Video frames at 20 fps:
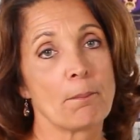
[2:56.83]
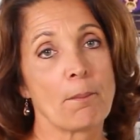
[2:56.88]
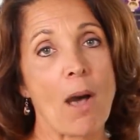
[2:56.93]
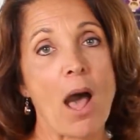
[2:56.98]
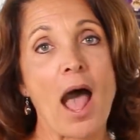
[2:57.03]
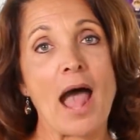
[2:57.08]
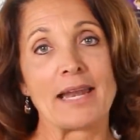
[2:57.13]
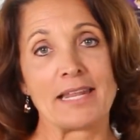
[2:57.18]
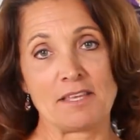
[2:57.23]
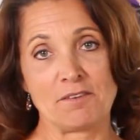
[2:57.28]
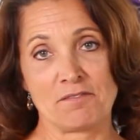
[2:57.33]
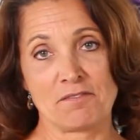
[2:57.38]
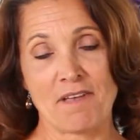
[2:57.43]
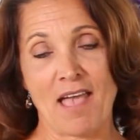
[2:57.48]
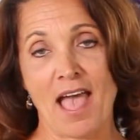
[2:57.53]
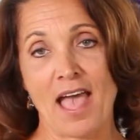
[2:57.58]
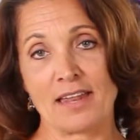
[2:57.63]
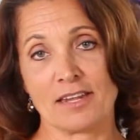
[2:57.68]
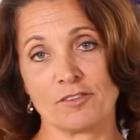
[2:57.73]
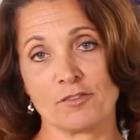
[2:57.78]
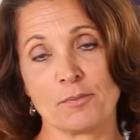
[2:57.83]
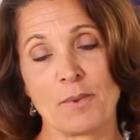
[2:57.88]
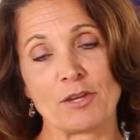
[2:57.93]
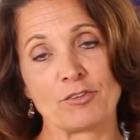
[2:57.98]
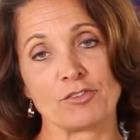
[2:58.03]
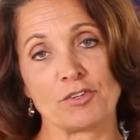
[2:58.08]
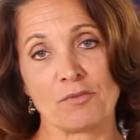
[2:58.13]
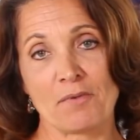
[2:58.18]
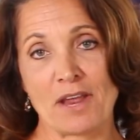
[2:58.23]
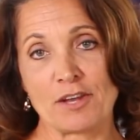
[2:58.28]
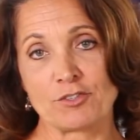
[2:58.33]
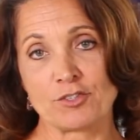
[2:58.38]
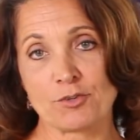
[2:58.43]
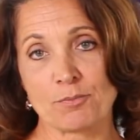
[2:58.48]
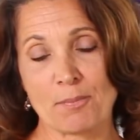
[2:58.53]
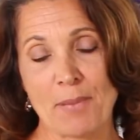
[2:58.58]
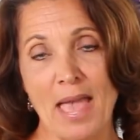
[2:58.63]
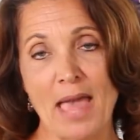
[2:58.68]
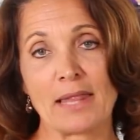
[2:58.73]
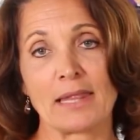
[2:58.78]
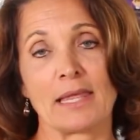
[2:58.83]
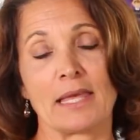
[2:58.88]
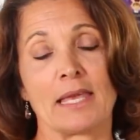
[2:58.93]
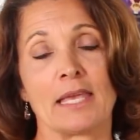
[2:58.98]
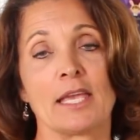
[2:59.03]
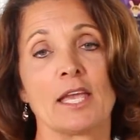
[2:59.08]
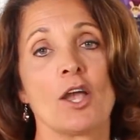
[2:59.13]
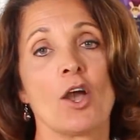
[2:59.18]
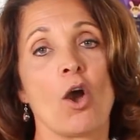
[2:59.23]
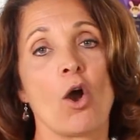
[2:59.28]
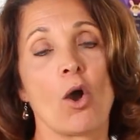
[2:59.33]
body fat, especially around your belly,